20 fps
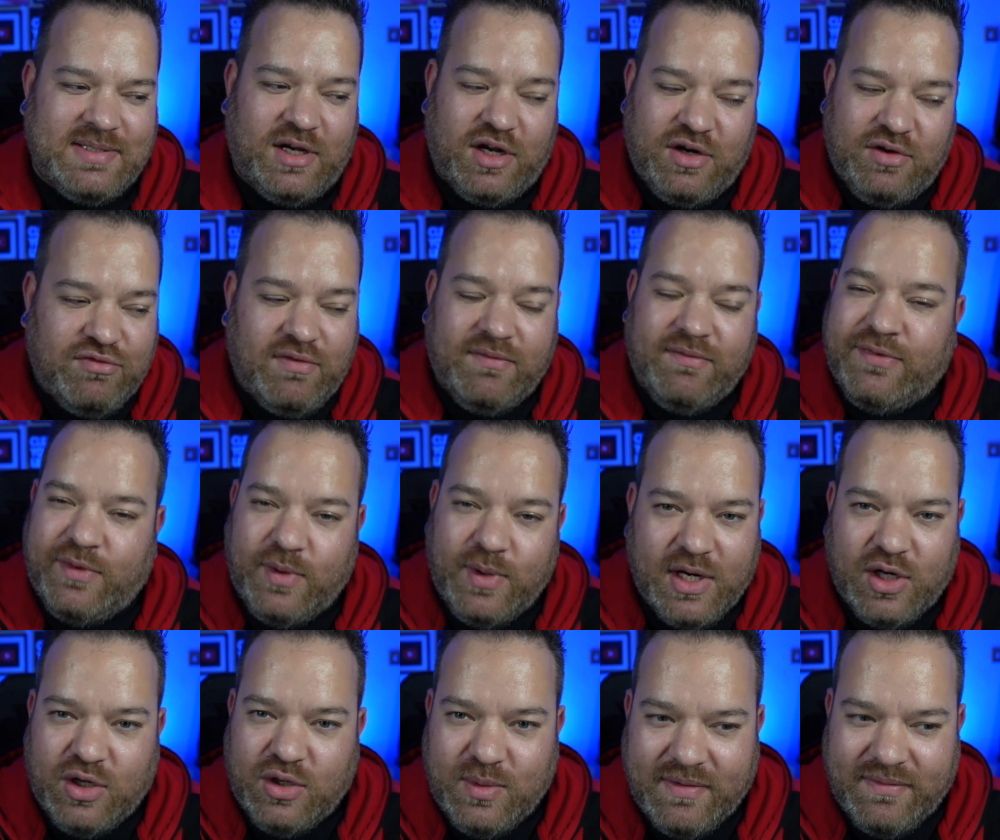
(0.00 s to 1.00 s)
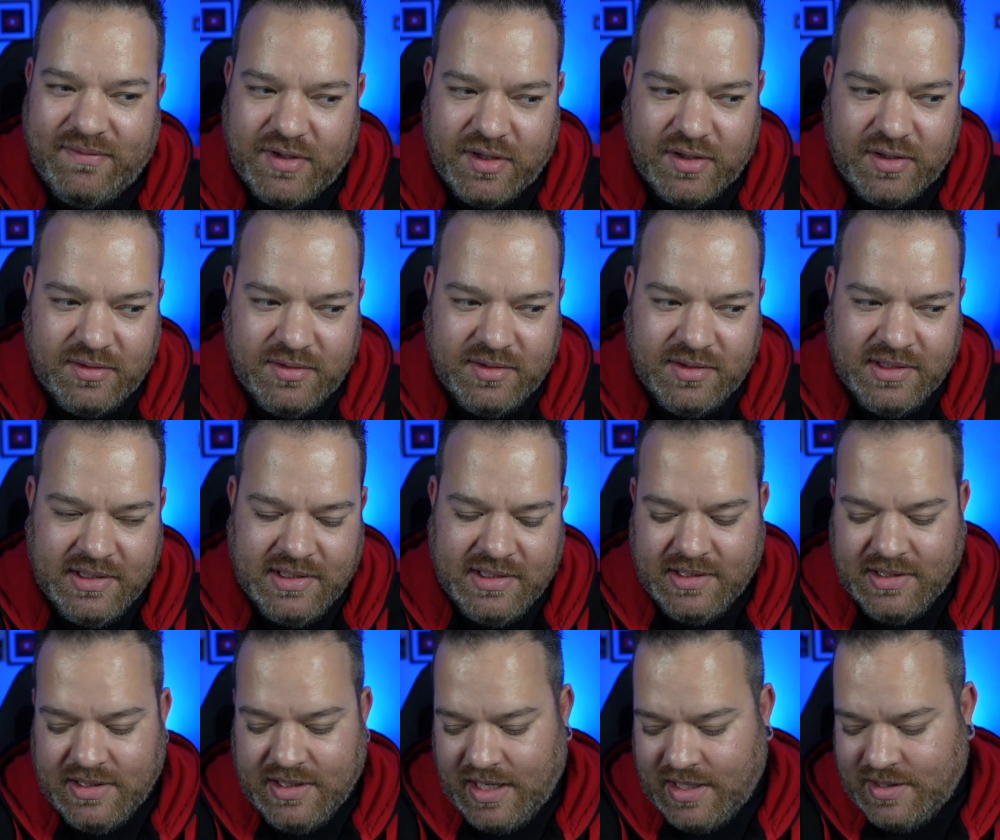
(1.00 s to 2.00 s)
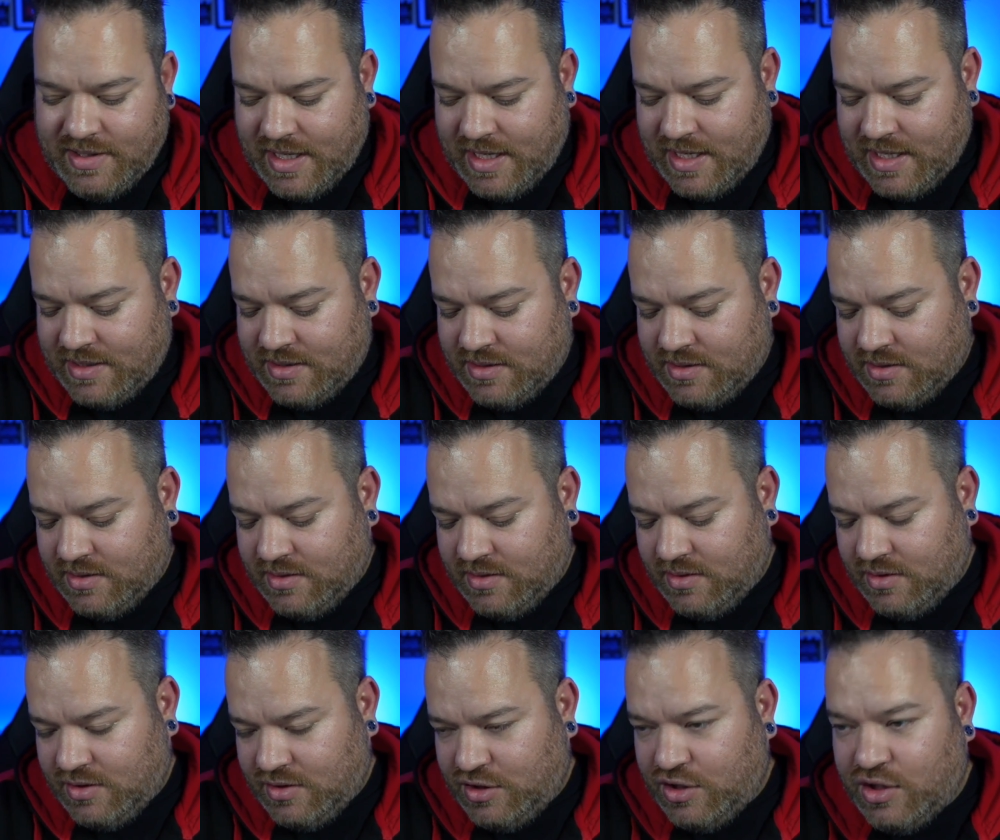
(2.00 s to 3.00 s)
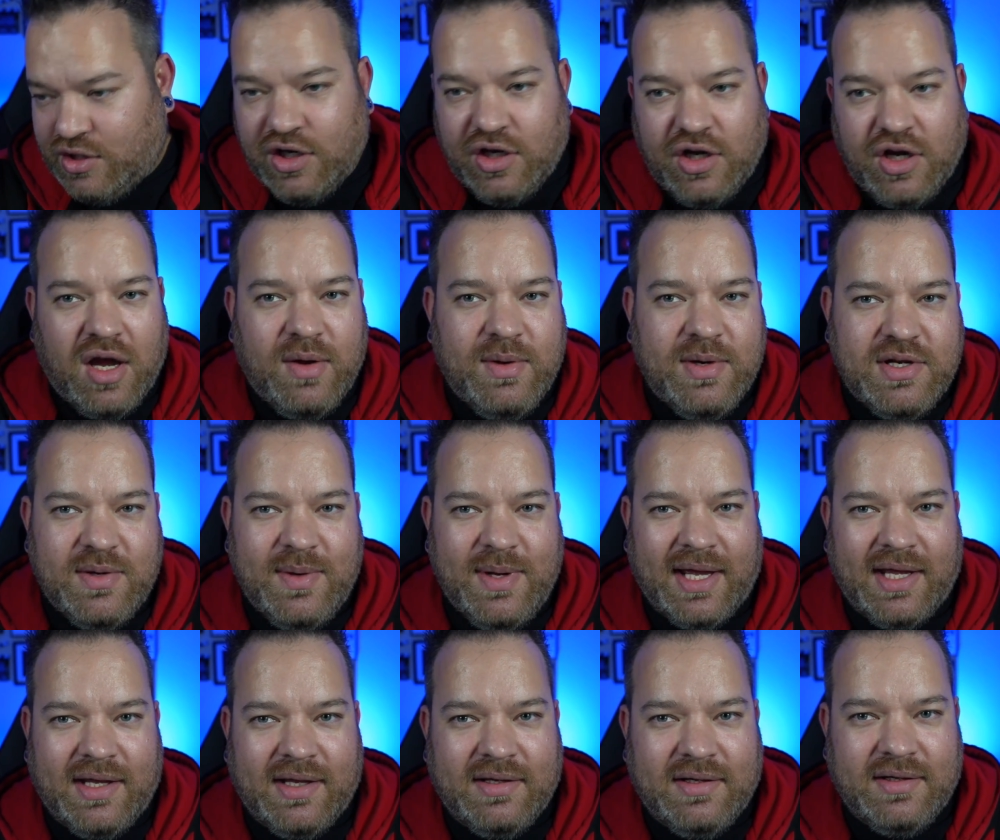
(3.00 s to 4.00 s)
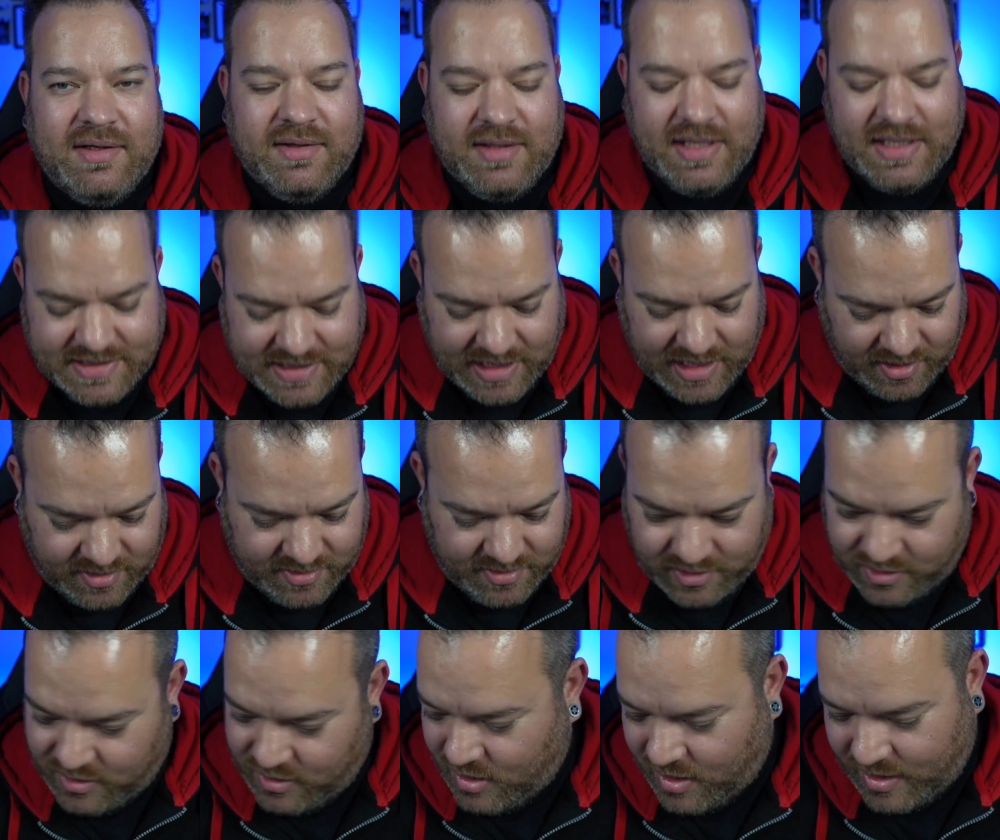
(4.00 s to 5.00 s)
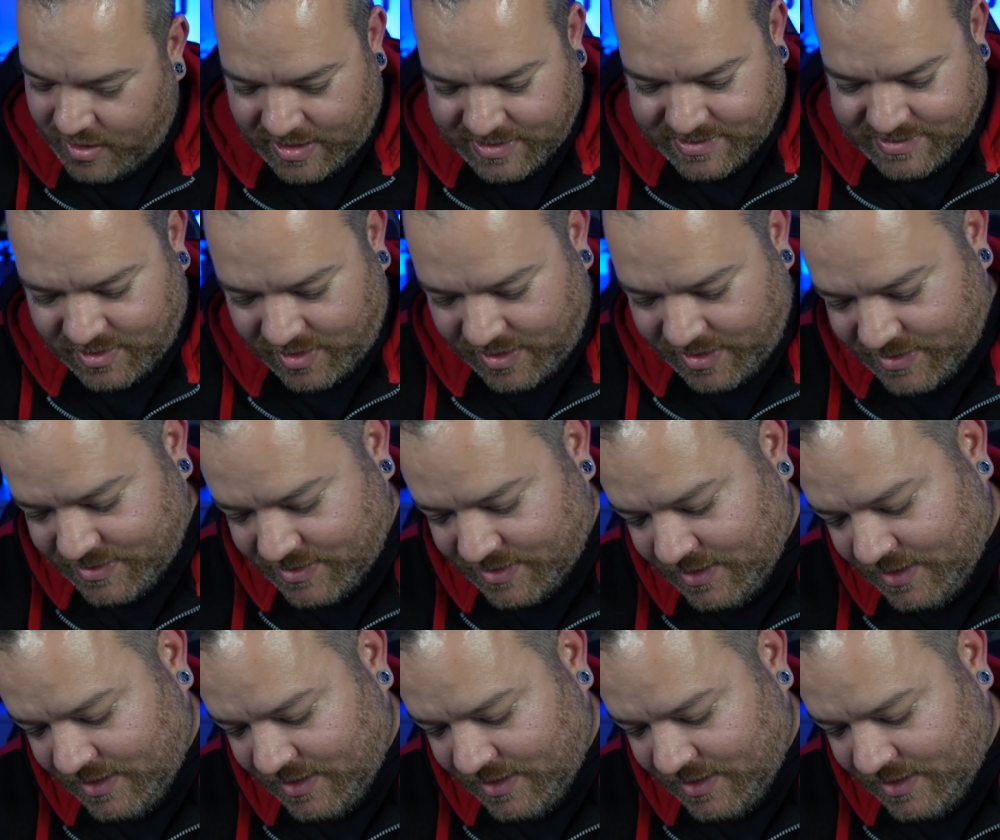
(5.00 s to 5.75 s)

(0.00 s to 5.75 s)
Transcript: I'm going to run through it all with you, and then you can go and do it. That's it. You can go and get started.